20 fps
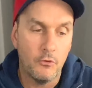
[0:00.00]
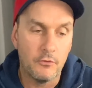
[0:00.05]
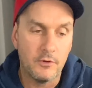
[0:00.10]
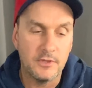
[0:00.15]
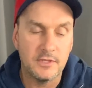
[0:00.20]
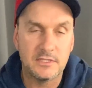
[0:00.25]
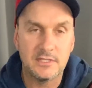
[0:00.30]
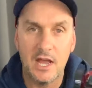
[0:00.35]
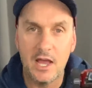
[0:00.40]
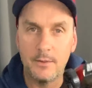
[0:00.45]
at
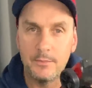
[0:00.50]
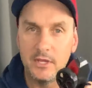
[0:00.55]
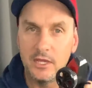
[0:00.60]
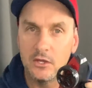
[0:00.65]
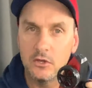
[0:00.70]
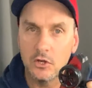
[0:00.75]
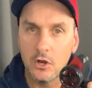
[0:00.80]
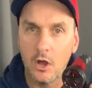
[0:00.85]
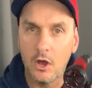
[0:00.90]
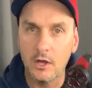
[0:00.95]
the time, he
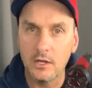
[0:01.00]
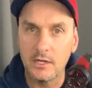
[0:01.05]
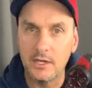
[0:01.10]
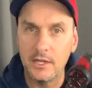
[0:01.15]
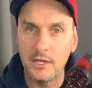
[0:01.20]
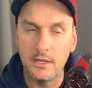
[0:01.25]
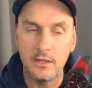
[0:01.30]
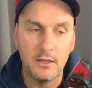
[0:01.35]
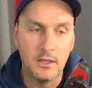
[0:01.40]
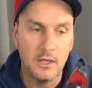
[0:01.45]
could
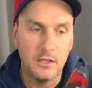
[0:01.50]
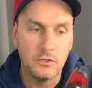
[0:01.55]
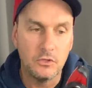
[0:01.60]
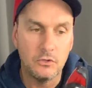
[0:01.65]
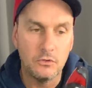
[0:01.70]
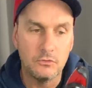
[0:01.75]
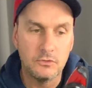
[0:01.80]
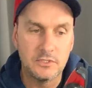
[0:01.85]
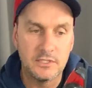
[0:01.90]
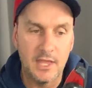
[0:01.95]
hardly
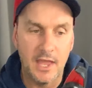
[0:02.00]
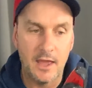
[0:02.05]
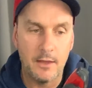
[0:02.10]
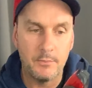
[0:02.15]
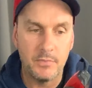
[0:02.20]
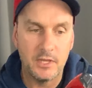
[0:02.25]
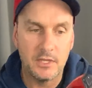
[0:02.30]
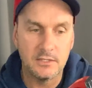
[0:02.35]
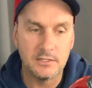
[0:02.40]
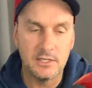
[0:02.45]
use
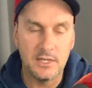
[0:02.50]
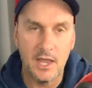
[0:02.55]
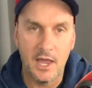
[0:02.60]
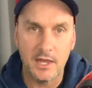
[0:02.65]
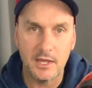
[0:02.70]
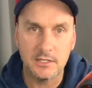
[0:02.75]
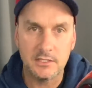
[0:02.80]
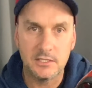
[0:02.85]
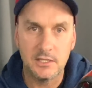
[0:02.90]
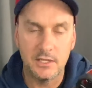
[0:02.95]
that because he
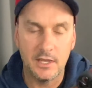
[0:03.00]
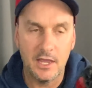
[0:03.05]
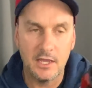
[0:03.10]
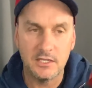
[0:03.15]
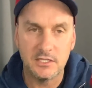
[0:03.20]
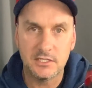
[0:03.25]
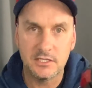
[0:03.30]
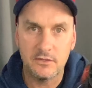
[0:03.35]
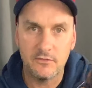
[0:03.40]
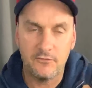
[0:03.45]
had to get
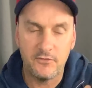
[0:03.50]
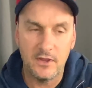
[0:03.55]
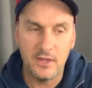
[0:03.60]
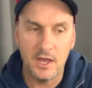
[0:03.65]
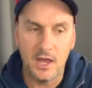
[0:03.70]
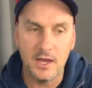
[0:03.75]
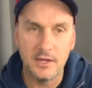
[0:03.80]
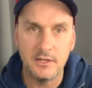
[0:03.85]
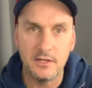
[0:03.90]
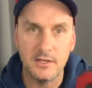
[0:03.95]
his
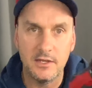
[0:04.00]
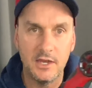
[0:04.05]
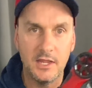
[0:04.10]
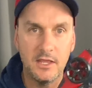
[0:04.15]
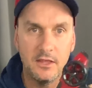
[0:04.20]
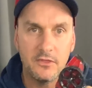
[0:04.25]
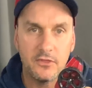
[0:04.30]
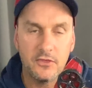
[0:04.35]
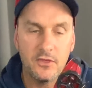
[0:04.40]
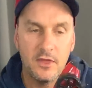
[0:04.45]
finger
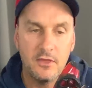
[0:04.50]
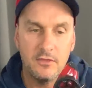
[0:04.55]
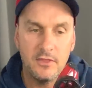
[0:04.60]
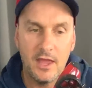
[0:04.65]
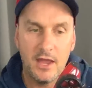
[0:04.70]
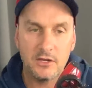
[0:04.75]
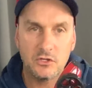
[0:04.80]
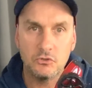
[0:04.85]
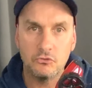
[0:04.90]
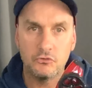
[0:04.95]
underneath the
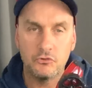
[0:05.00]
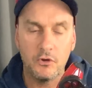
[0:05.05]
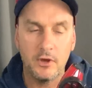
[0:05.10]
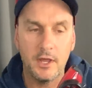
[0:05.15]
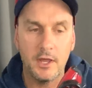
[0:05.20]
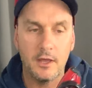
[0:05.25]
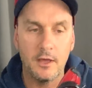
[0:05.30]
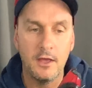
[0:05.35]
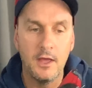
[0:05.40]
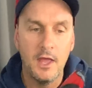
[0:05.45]
actual
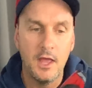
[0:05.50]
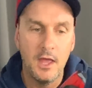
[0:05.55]
trigger.